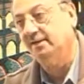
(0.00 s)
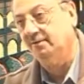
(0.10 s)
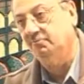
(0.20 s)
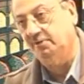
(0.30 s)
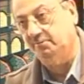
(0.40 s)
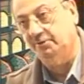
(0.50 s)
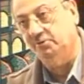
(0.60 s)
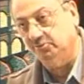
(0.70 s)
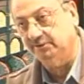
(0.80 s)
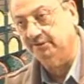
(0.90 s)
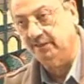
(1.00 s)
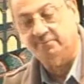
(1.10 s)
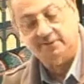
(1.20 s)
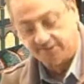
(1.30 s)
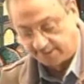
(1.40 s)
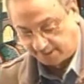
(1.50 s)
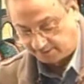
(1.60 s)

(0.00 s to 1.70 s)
We will be using them in the next